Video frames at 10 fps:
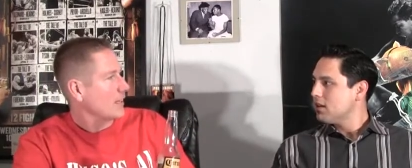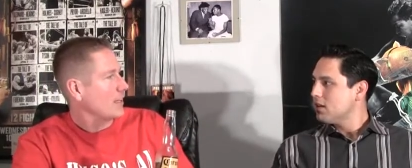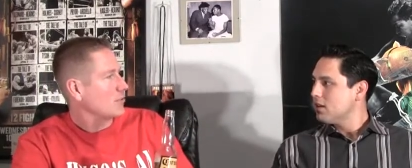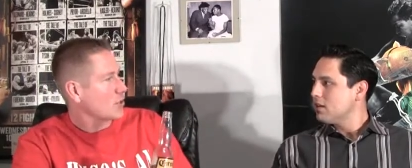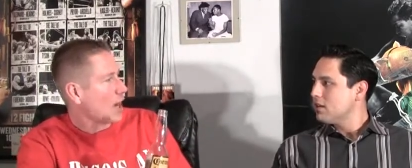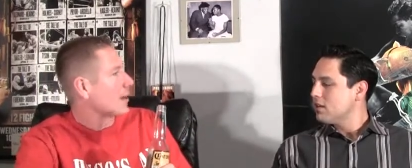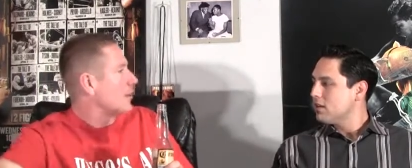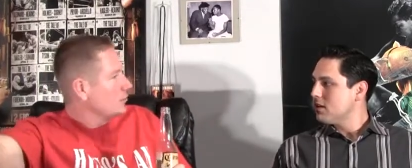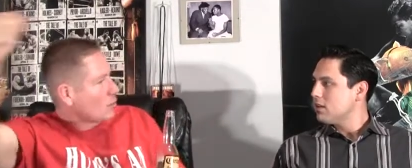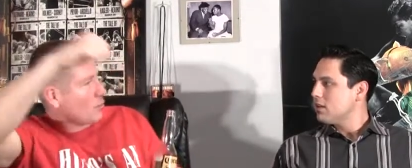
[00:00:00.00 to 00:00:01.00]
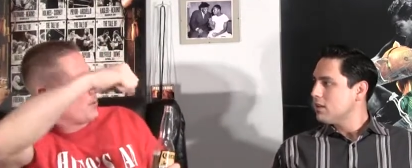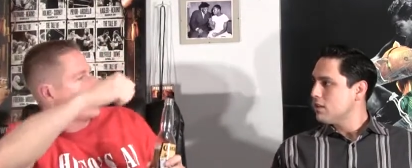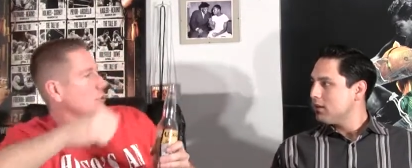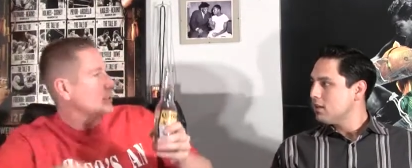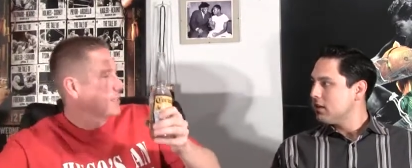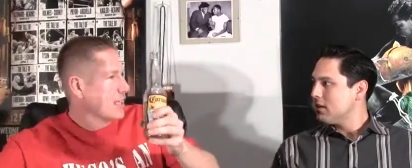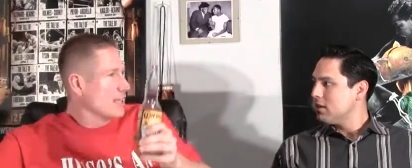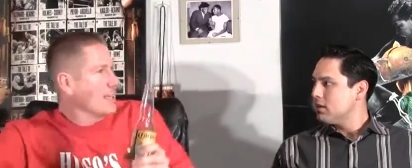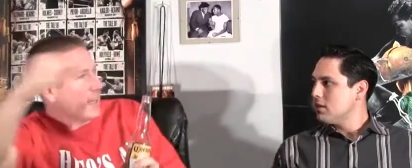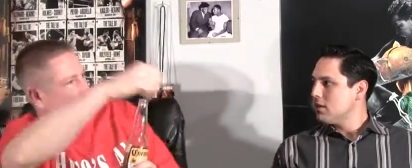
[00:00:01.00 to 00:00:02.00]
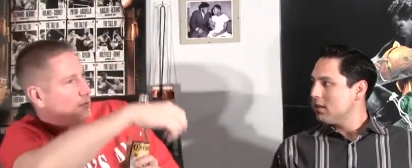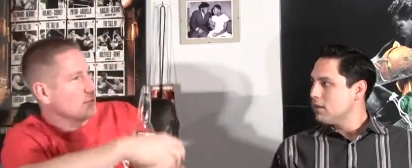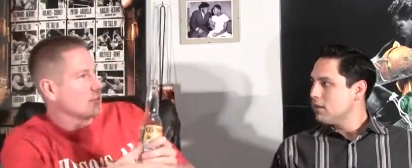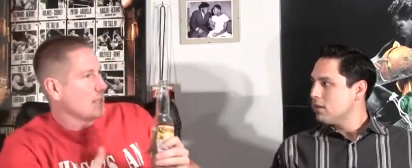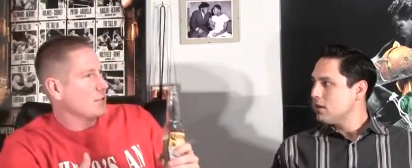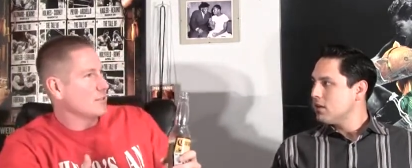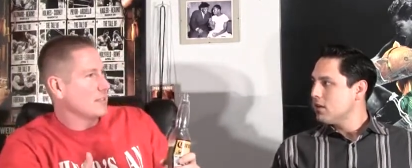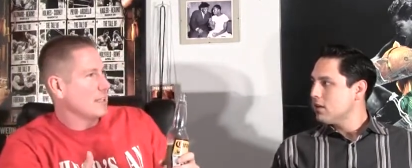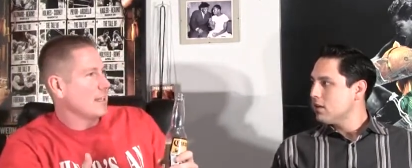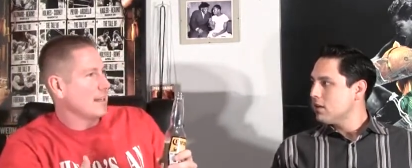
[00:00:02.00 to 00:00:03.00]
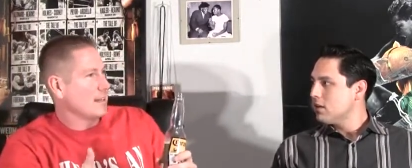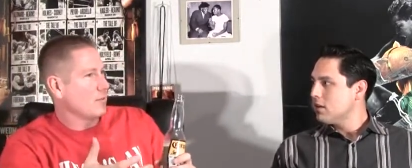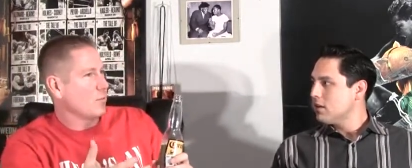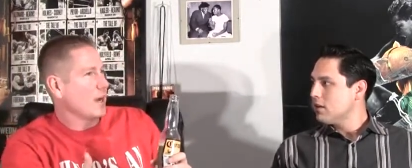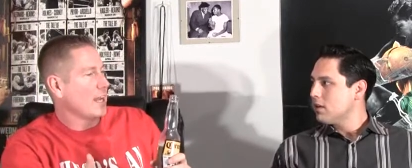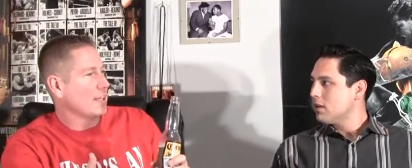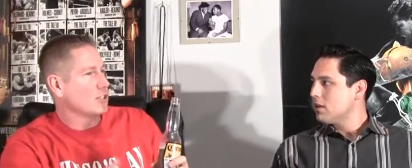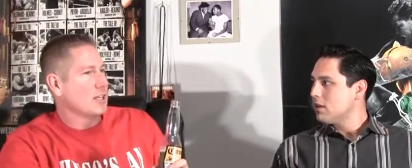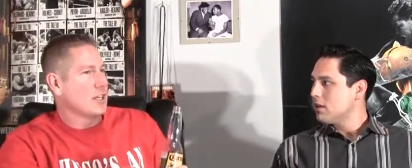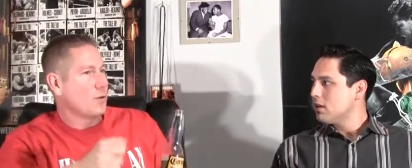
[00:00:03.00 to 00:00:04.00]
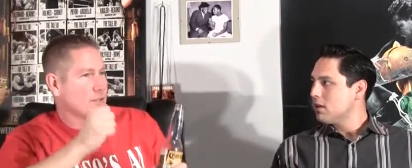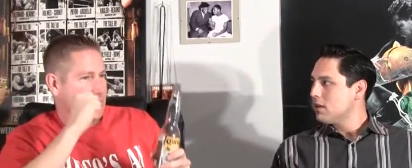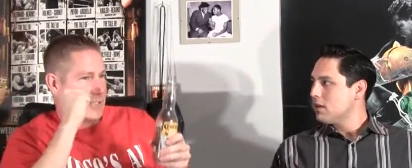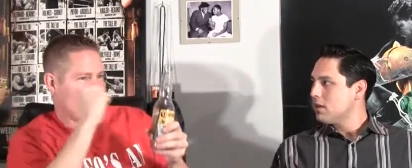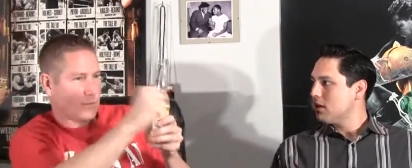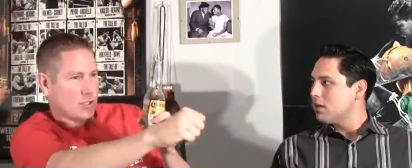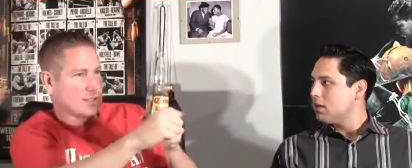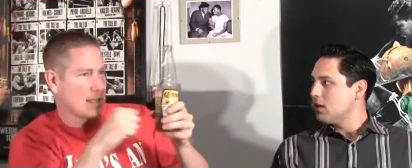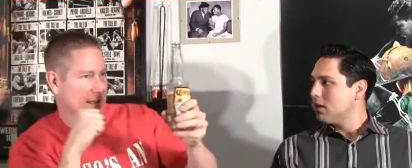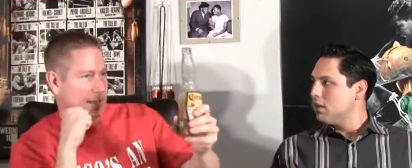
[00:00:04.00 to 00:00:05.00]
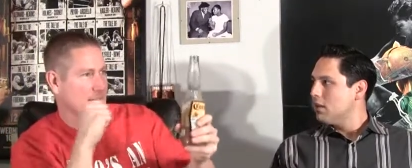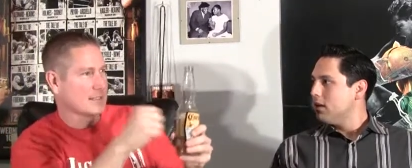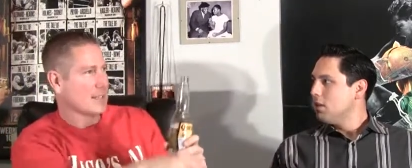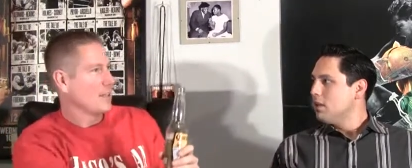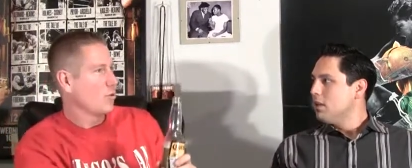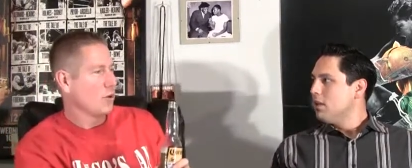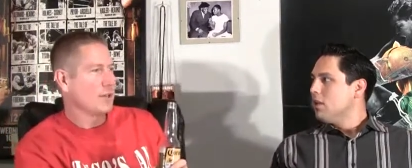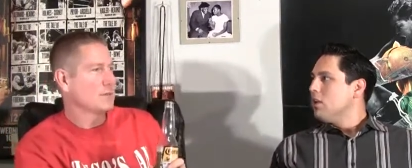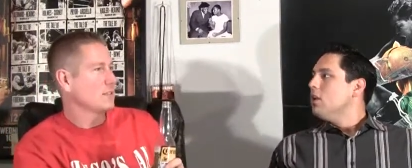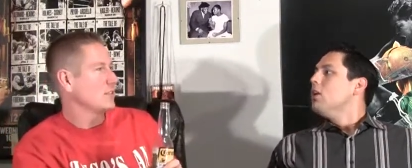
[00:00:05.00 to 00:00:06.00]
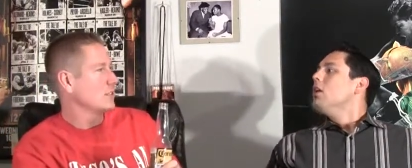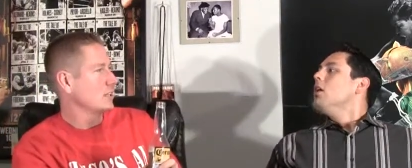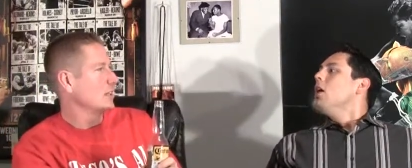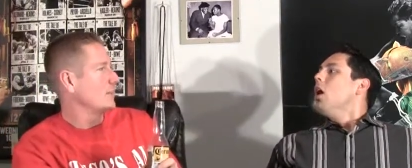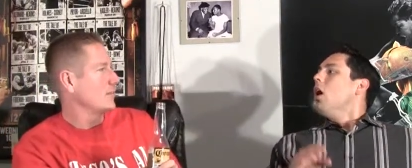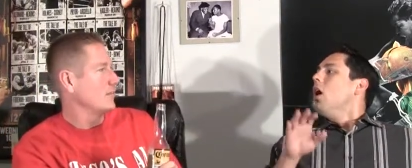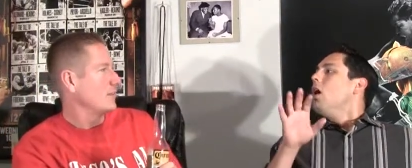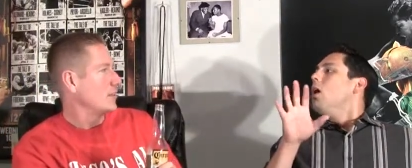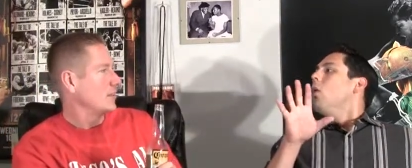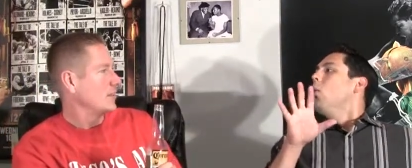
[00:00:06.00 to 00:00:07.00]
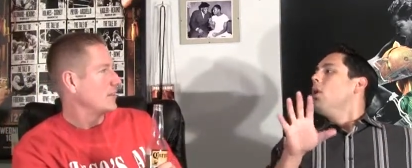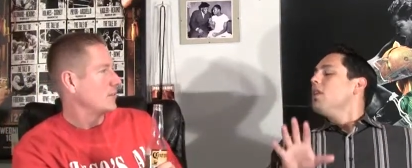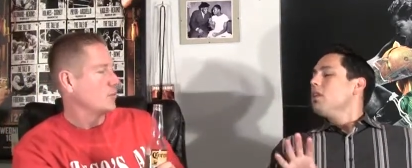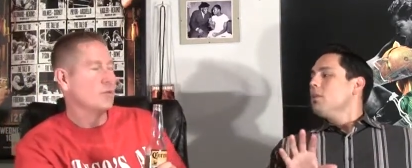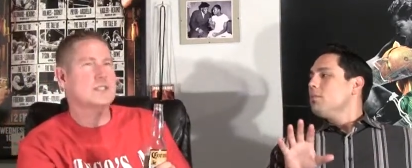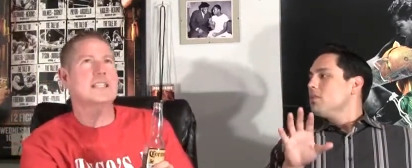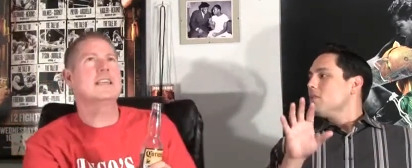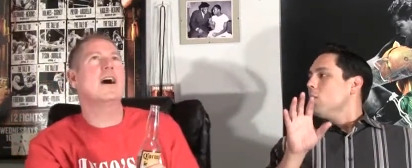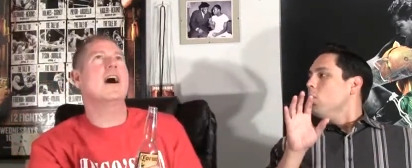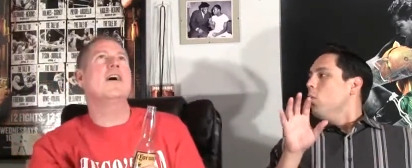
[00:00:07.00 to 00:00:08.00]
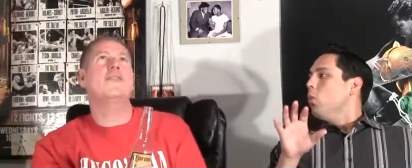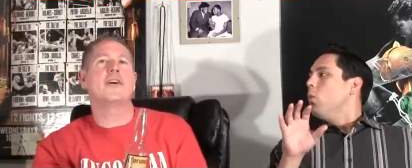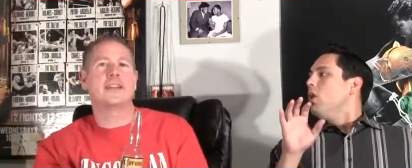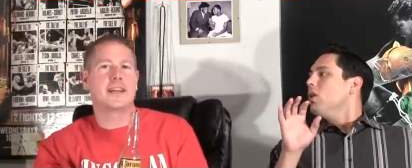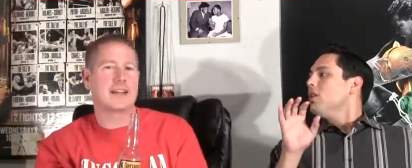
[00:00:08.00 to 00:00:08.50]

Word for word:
Speaker 1: and he was he would throw punches, and he was he he had range. What's his name? just like this. Williams is just gonna Williams tee off on